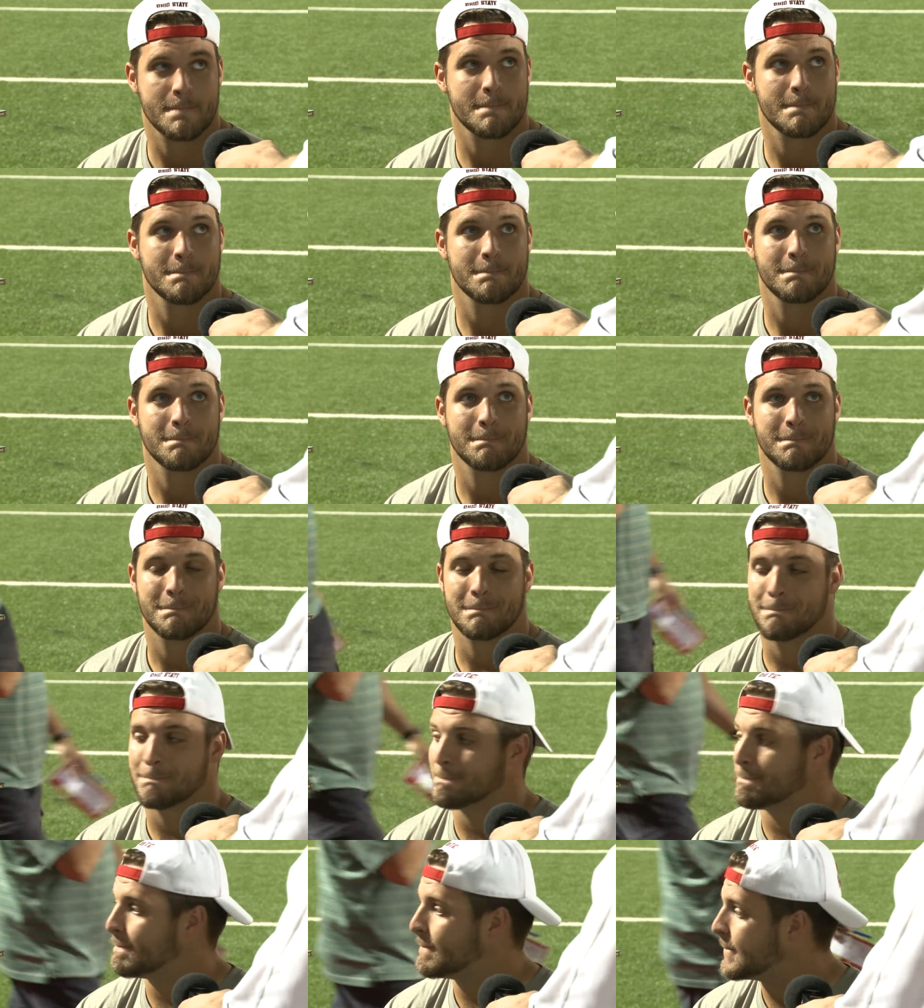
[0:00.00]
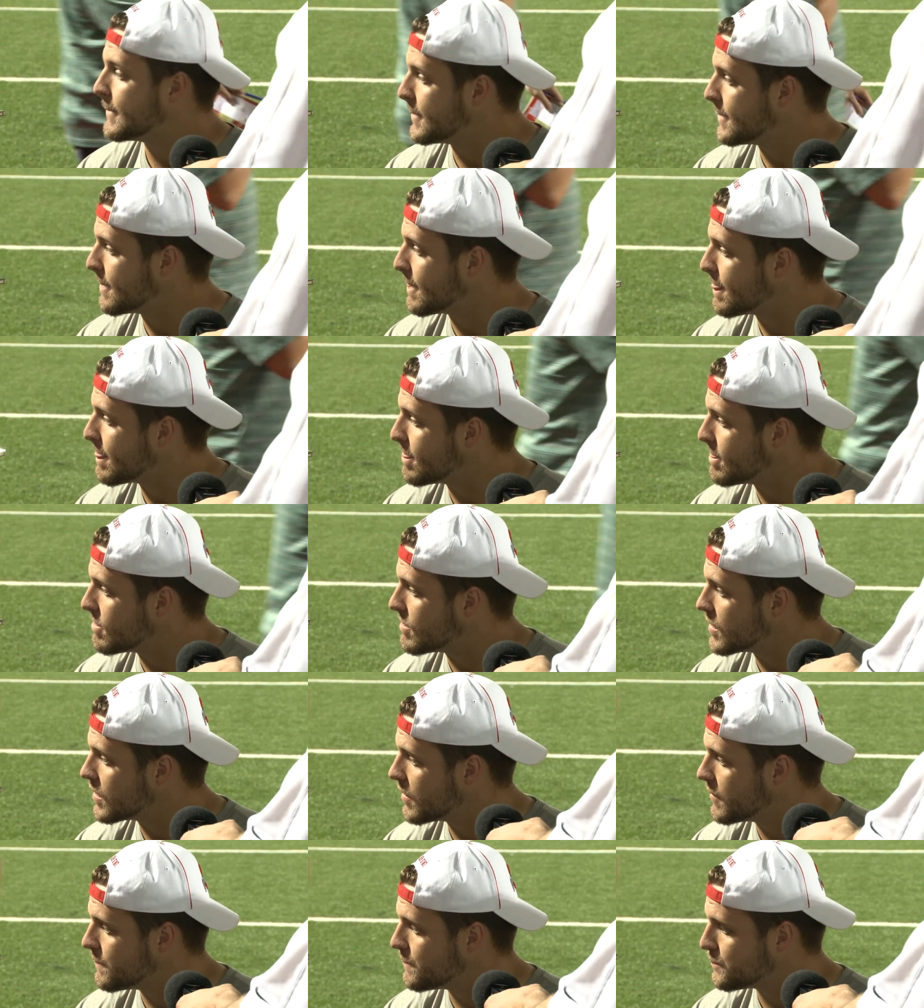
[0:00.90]
So there's a lot of room for growth
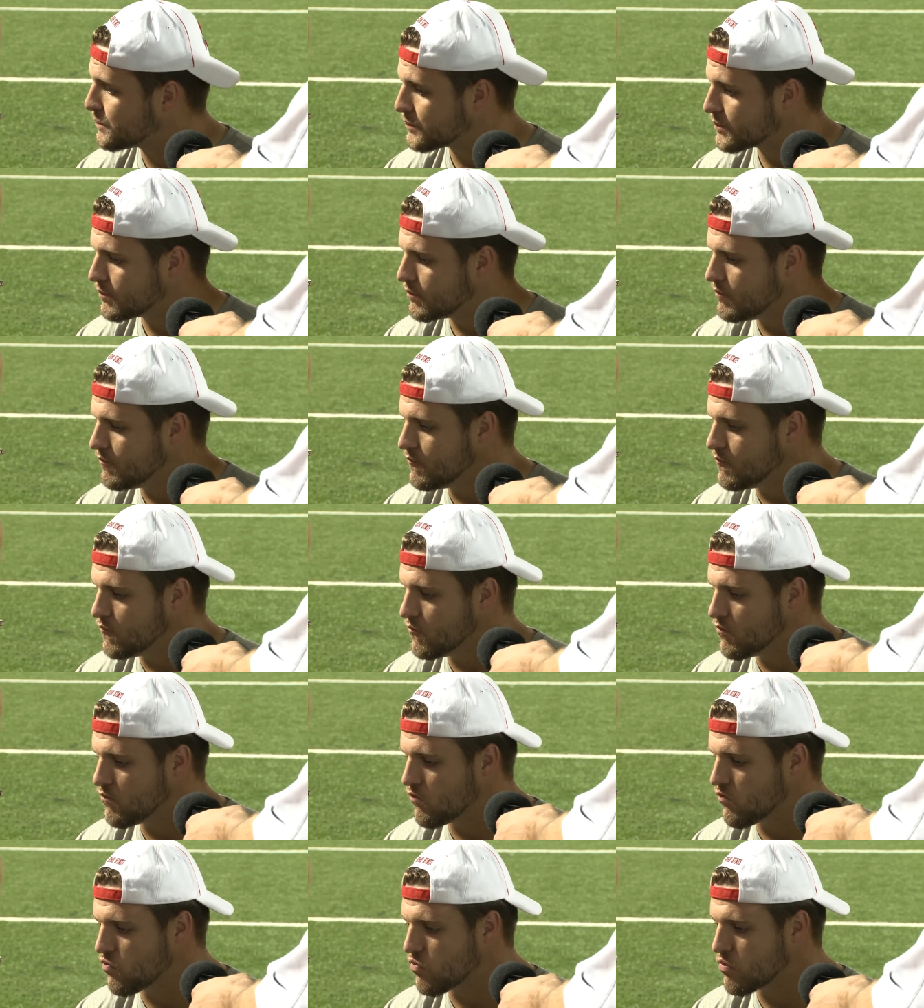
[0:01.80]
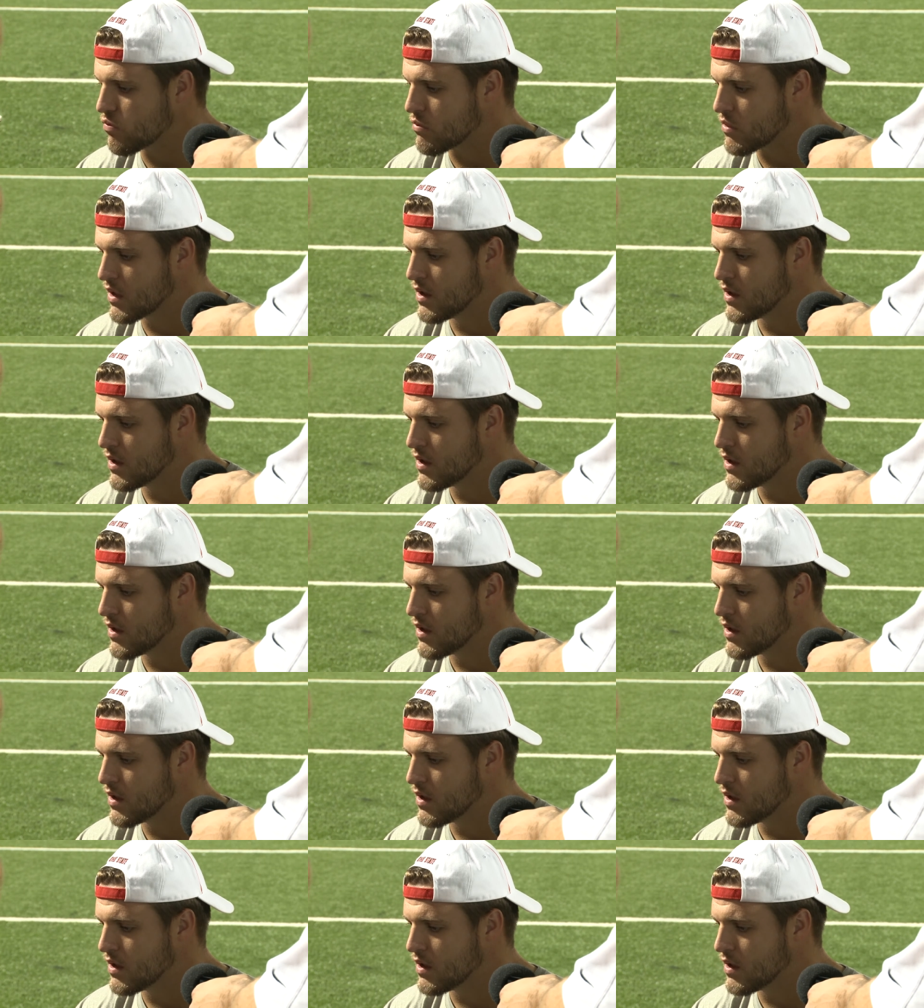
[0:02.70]
there on the line in particular, you think?